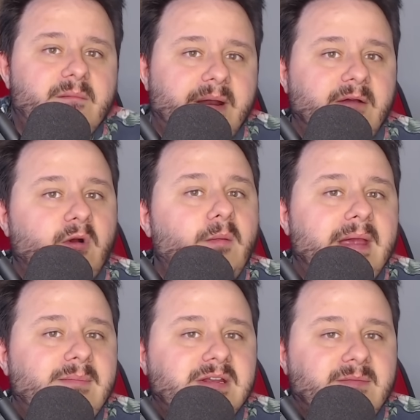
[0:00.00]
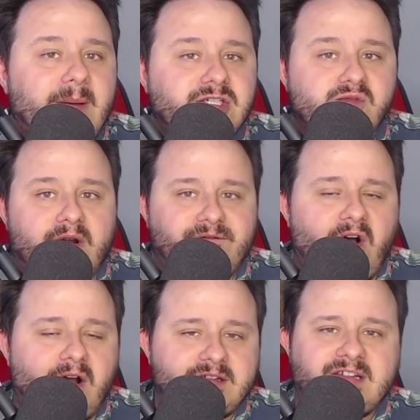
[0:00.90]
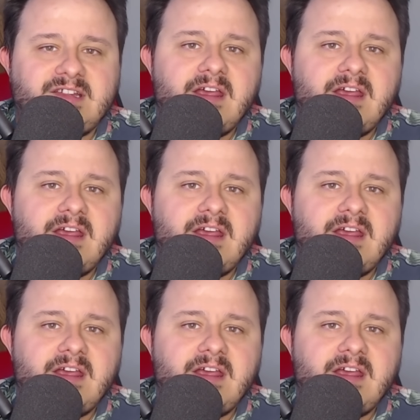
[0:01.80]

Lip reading: But I will maybe debate you on Fox.